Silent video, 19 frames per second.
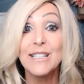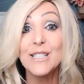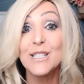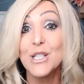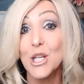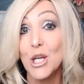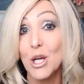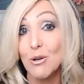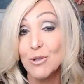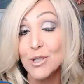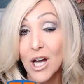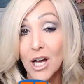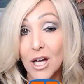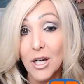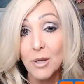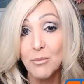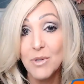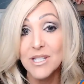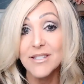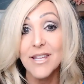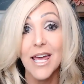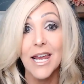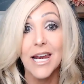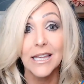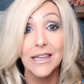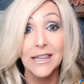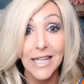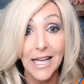is the autonomous
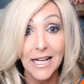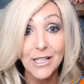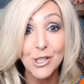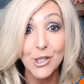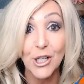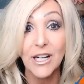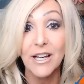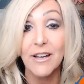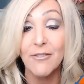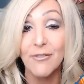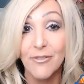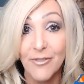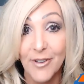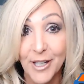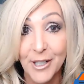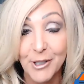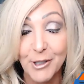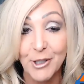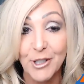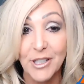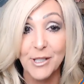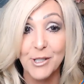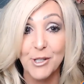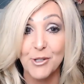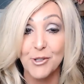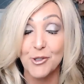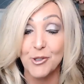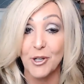and electric vehicle
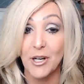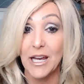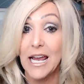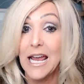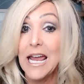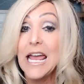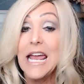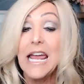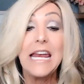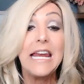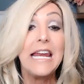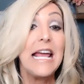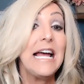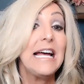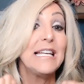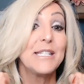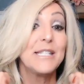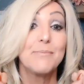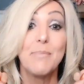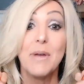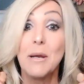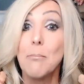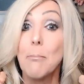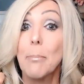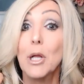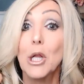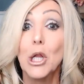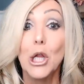industry. It has been
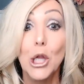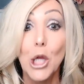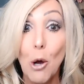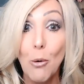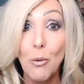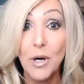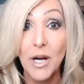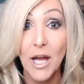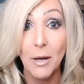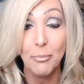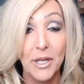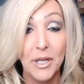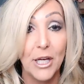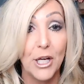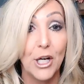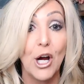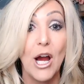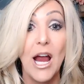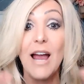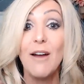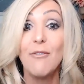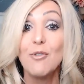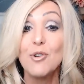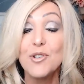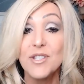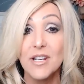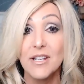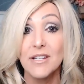blowing here
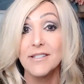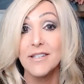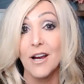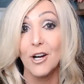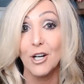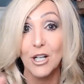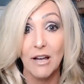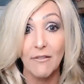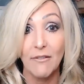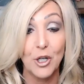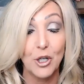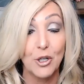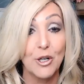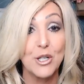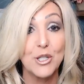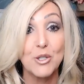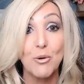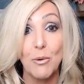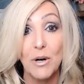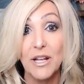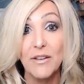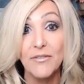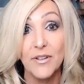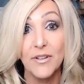ever since our governor in twenty